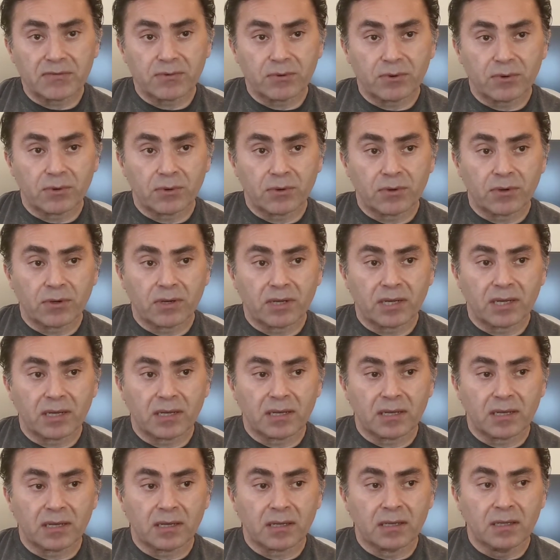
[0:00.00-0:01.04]
for
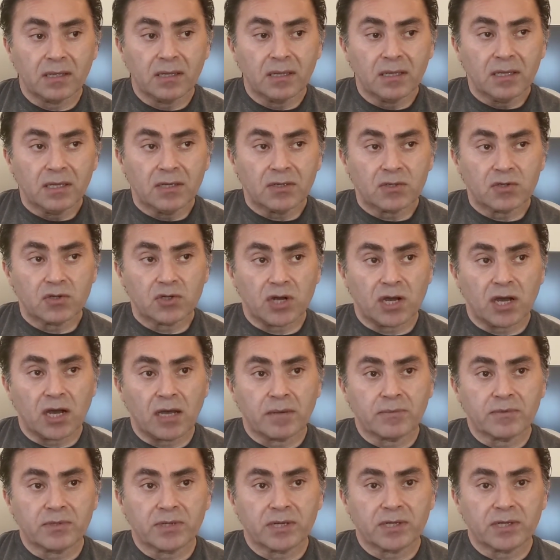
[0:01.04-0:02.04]
jobs.